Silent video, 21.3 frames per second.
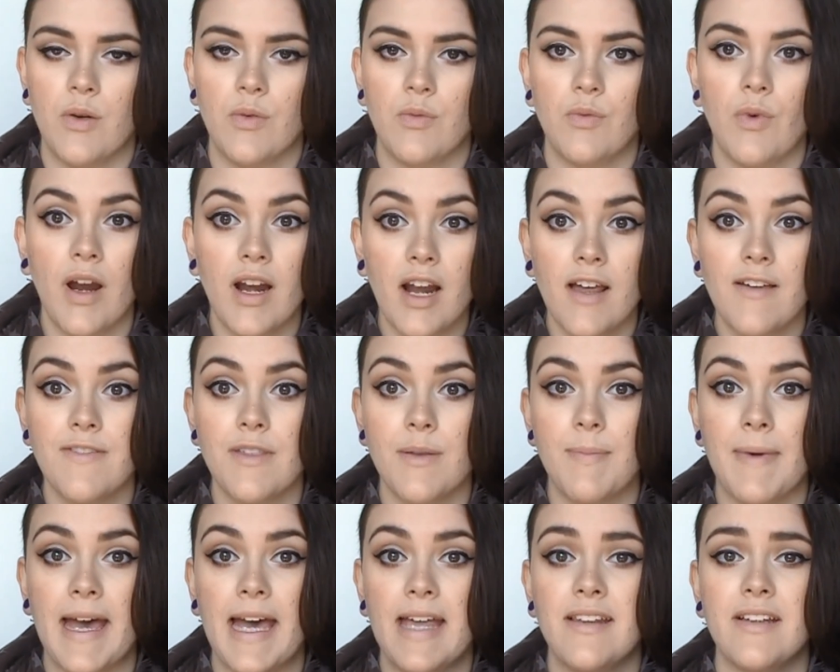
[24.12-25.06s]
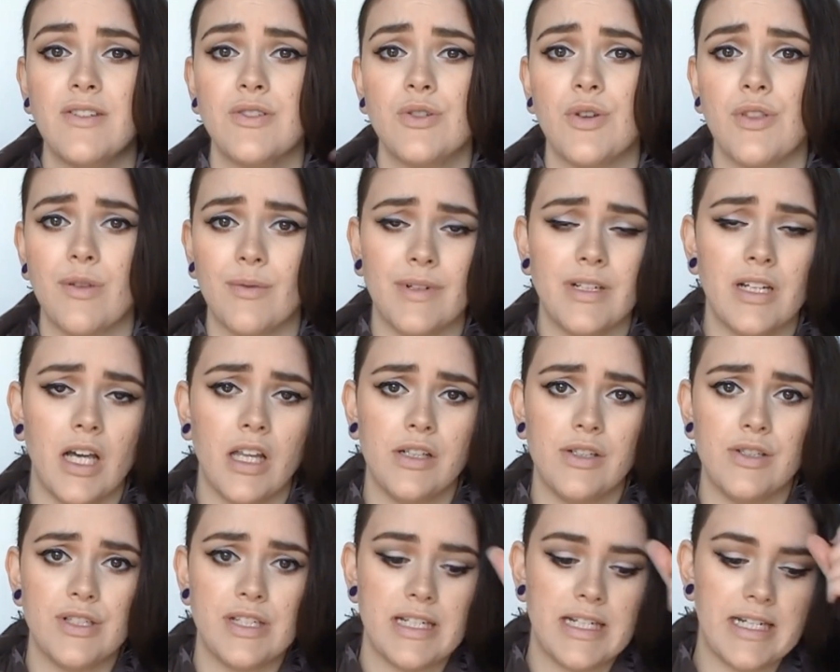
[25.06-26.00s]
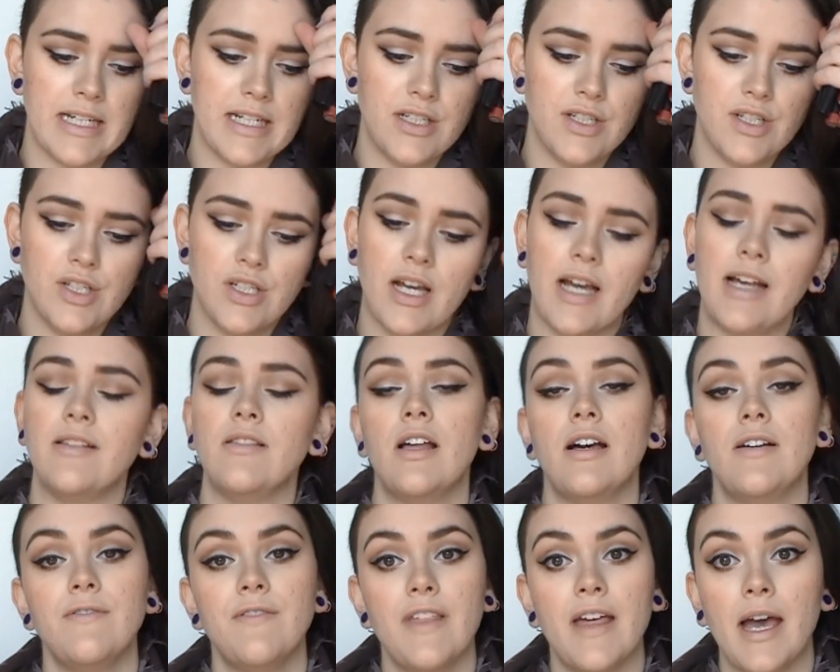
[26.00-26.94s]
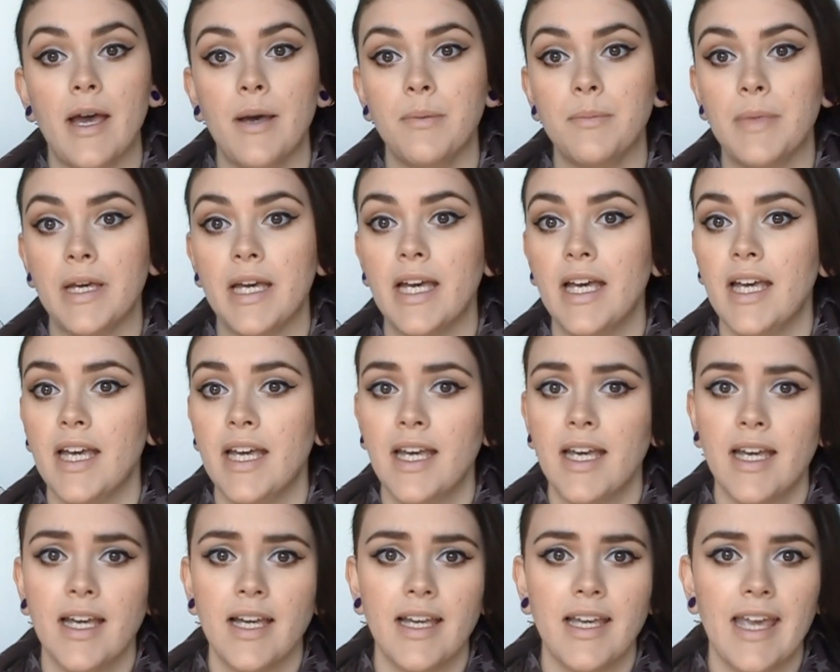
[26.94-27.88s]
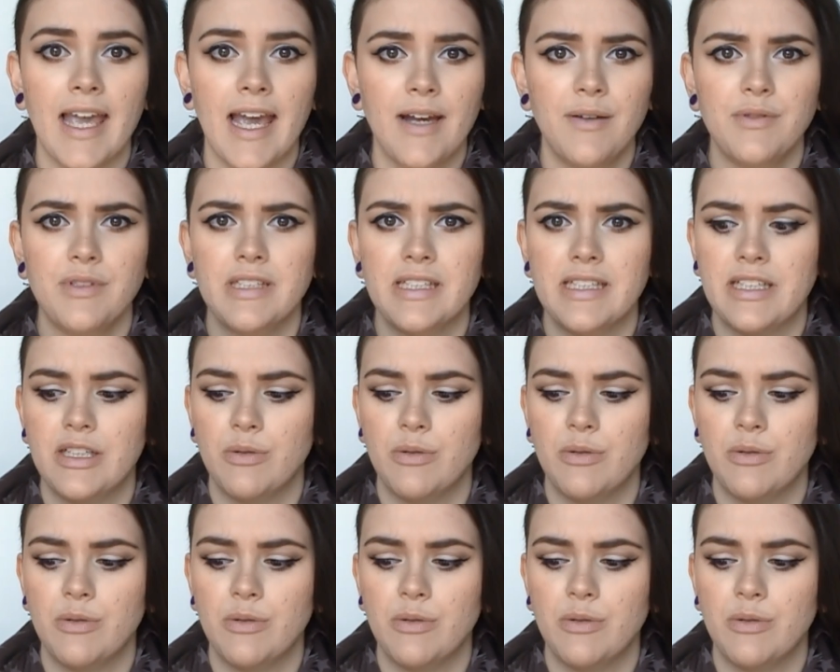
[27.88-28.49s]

right off the bat, these are $3 each. I love them. Can't really